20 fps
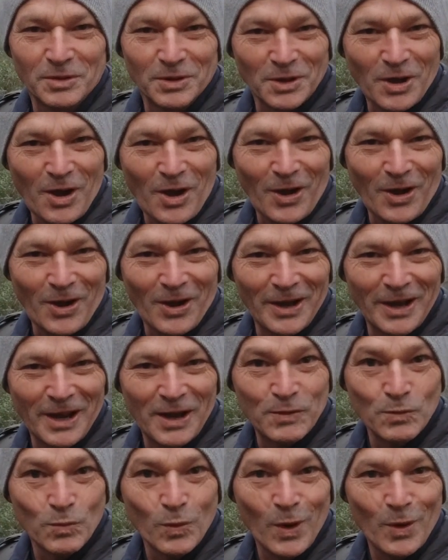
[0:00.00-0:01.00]
Well, hi
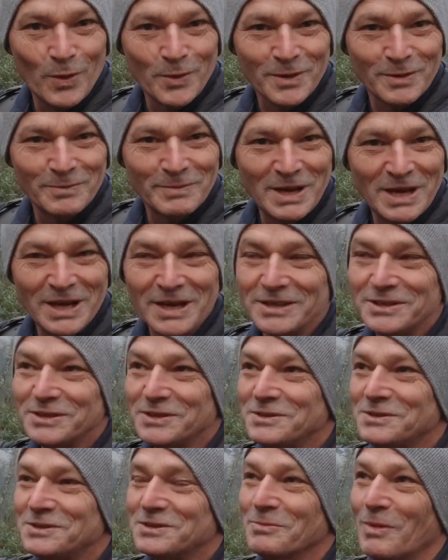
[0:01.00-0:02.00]
and welcome
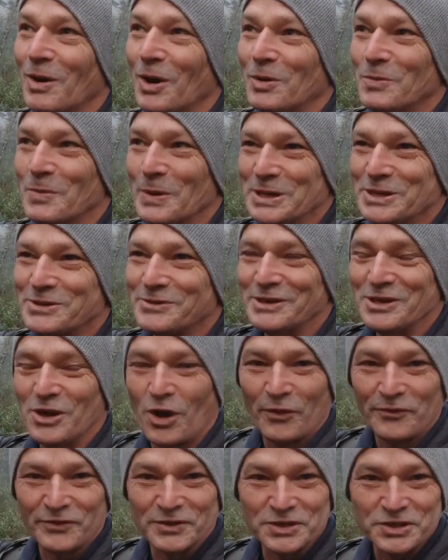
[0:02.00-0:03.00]
to my wintry
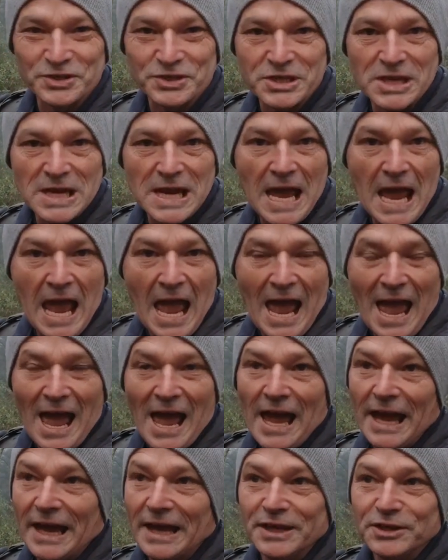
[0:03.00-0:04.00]
office.
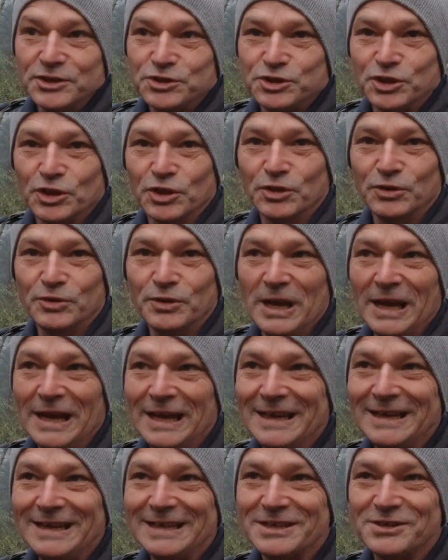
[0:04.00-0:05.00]
June
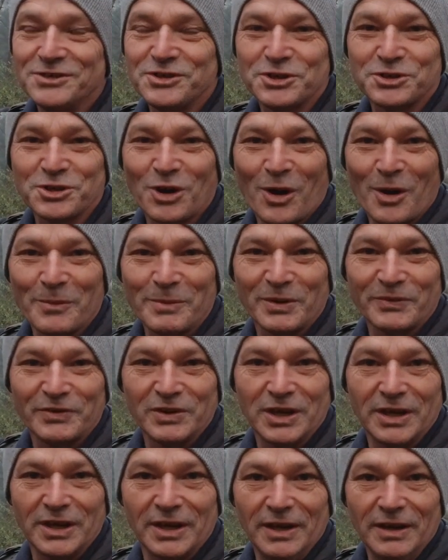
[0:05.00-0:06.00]
is the time of
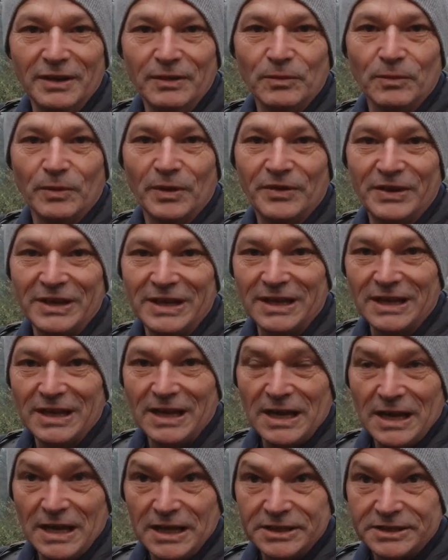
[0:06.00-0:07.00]
year when the
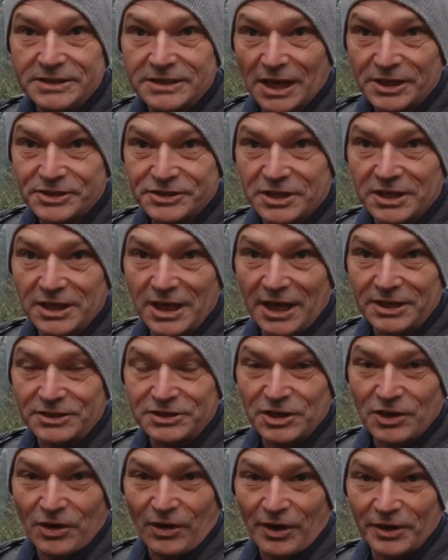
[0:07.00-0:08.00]
Dusky
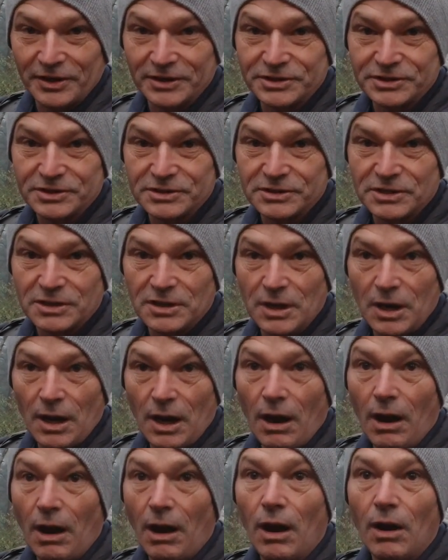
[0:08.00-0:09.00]
Antechinus
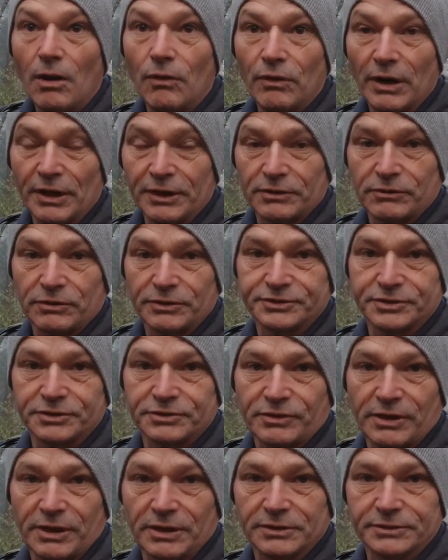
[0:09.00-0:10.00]
run across the
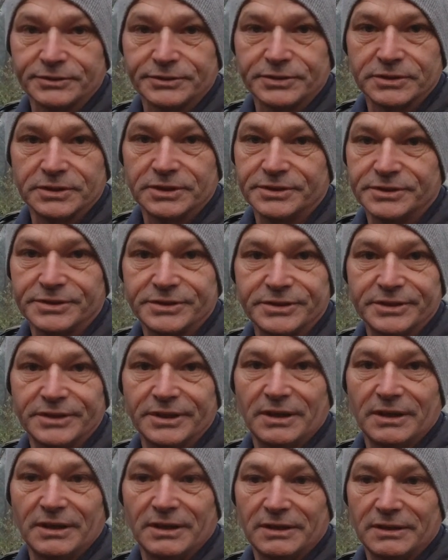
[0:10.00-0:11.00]
trails. It's
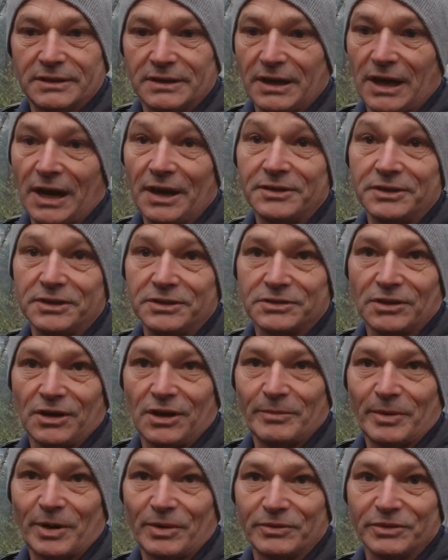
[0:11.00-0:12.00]
the only
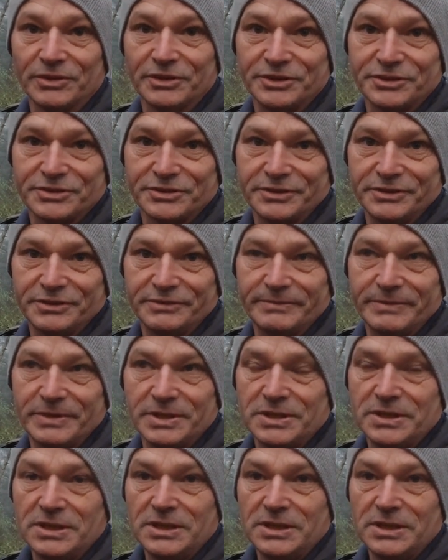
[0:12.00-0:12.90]
time I really see them,